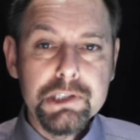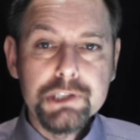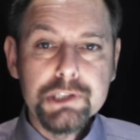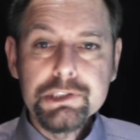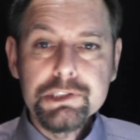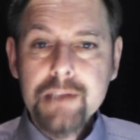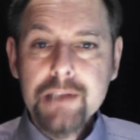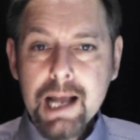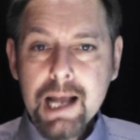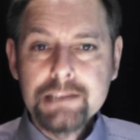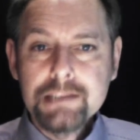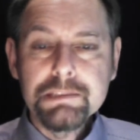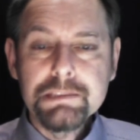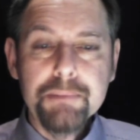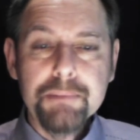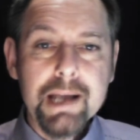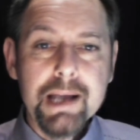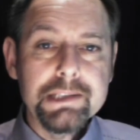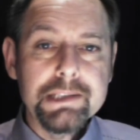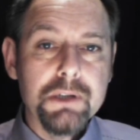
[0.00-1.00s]
discussion
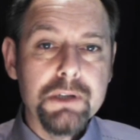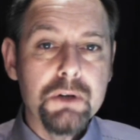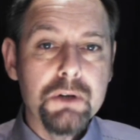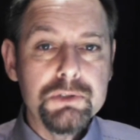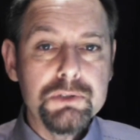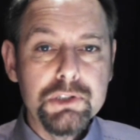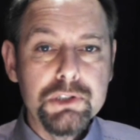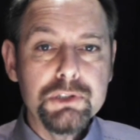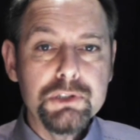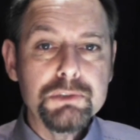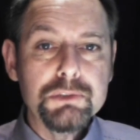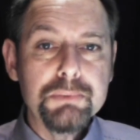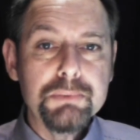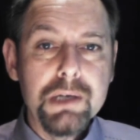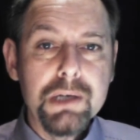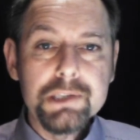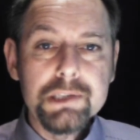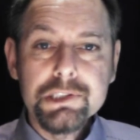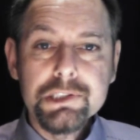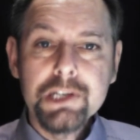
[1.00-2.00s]
and debate on
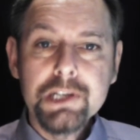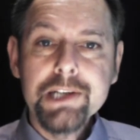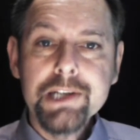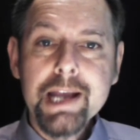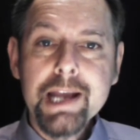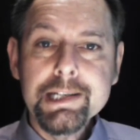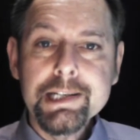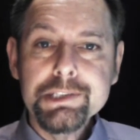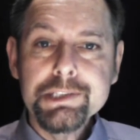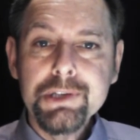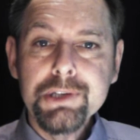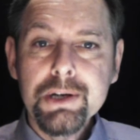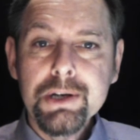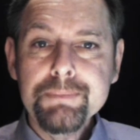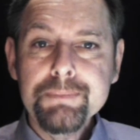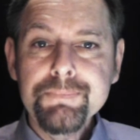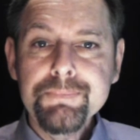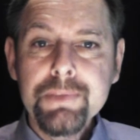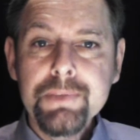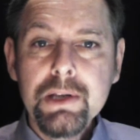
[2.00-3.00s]
Google Plus at any
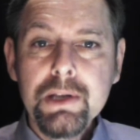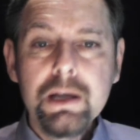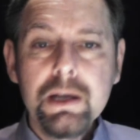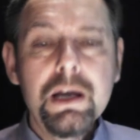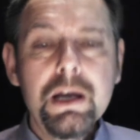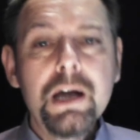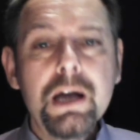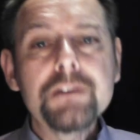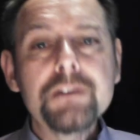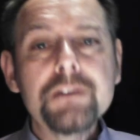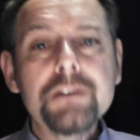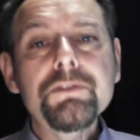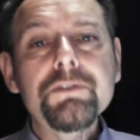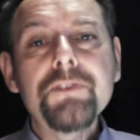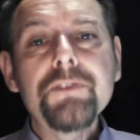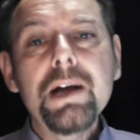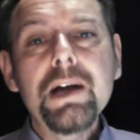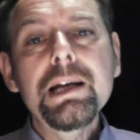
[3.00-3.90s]
time. And